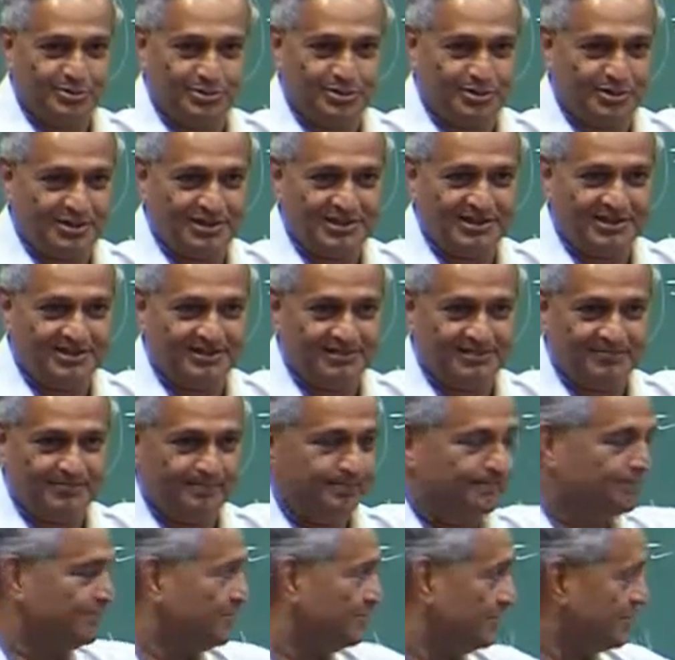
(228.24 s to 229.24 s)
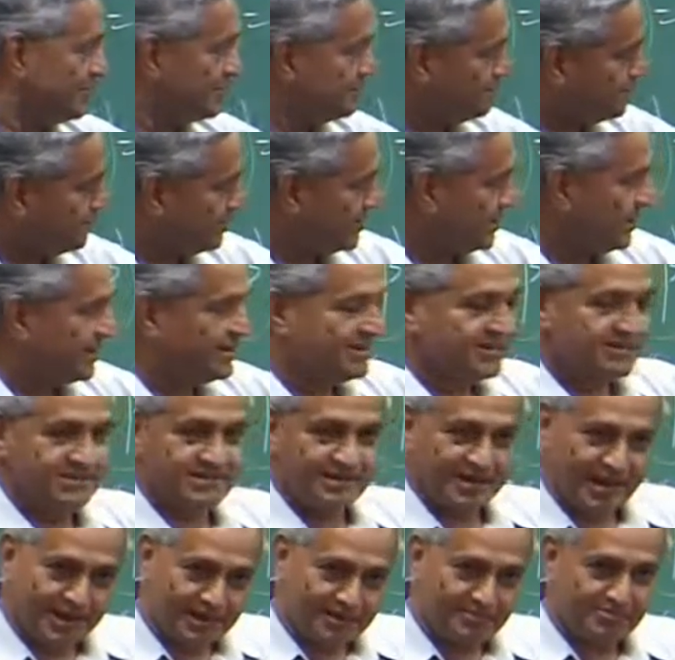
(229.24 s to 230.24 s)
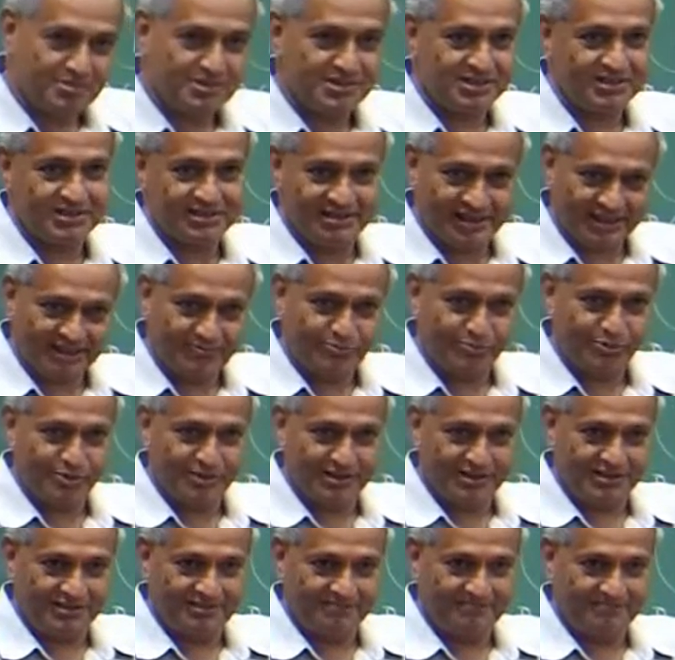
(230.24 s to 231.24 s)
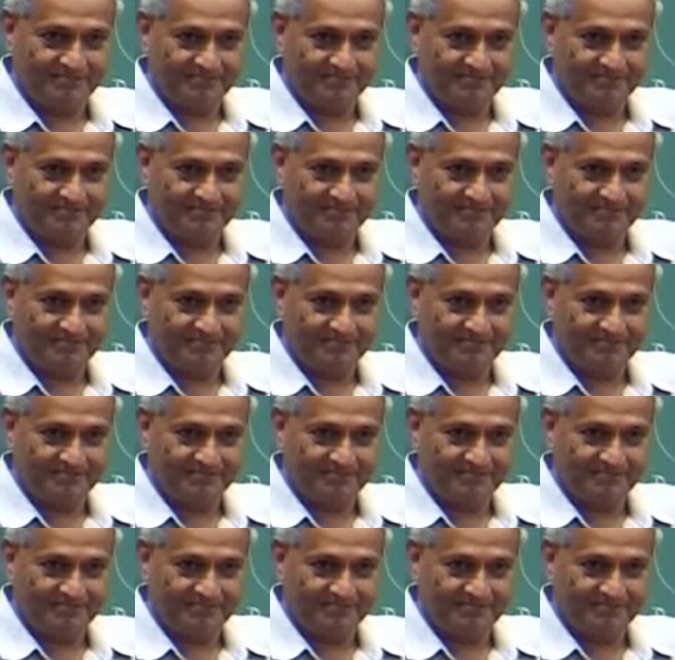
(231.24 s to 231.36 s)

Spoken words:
Okay. This psi is non-dimensional time only,